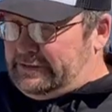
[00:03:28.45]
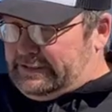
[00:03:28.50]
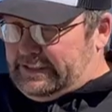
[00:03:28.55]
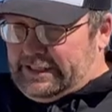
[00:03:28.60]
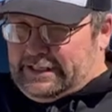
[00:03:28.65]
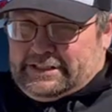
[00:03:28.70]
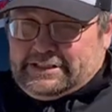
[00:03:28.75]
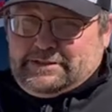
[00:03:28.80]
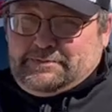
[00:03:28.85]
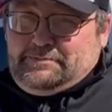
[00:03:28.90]

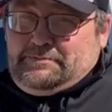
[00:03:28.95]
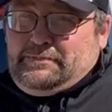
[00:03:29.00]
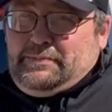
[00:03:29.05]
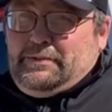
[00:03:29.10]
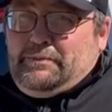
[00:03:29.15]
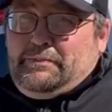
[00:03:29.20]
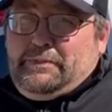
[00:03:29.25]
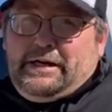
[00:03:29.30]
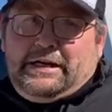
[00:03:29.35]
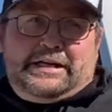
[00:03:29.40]
Yes. yeah.
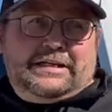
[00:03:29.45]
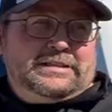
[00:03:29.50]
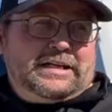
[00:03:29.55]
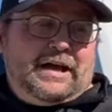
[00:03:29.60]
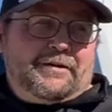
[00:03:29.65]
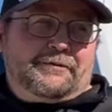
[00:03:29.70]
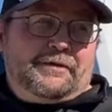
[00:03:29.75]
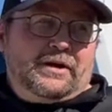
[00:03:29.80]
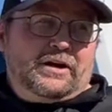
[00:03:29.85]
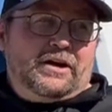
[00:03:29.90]
Because
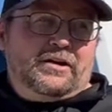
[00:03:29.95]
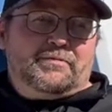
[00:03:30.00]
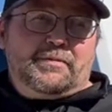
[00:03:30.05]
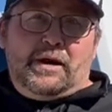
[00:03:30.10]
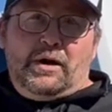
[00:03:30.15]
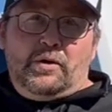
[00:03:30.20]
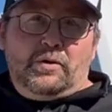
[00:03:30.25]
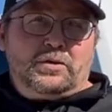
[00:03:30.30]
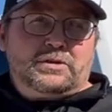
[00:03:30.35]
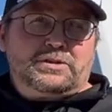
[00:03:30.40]
I figure if
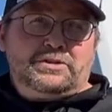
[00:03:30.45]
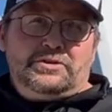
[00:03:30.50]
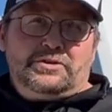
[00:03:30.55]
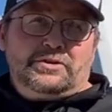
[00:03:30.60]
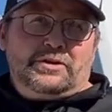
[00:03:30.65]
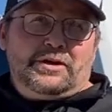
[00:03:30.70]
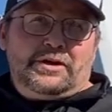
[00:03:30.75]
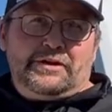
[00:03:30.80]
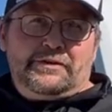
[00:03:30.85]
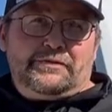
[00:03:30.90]
my horses are
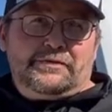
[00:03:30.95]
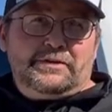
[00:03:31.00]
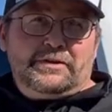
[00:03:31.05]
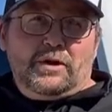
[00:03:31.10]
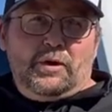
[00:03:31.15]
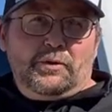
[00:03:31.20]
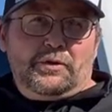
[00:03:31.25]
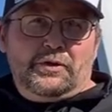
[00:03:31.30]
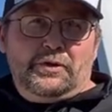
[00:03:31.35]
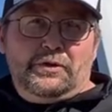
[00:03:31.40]
gonna
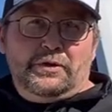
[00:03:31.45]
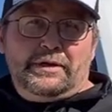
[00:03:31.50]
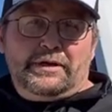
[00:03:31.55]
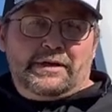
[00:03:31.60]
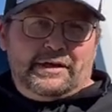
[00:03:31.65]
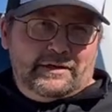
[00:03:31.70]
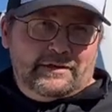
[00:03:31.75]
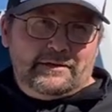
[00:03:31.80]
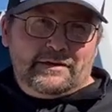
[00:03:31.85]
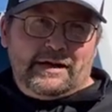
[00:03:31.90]
go through it,
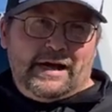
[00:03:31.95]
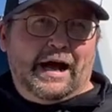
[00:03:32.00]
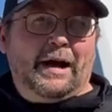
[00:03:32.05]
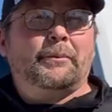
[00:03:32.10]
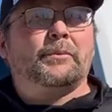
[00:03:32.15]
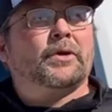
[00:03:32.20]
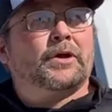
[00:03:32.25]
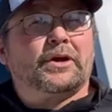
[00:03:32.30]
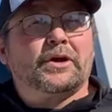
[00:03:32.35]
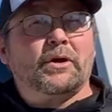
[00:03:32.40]

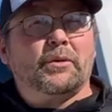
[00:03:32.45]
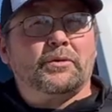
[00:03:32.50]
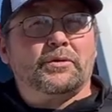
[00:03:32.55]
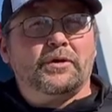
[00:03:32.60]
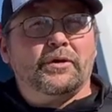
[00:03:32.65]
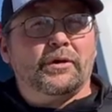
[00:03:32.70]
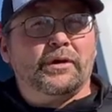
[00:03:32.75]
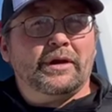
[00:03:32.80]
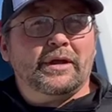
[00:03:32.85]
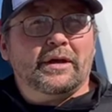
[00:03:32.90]
I'm gonna go
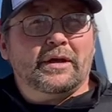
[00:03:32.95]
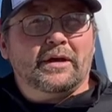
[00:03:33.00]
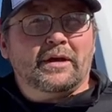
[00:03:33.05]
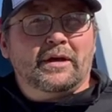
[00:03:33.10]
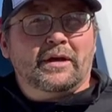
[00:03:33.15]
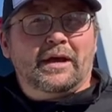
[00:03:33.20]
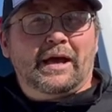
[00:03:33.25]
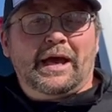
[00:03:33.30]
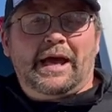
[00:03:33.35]
through it. Yeah.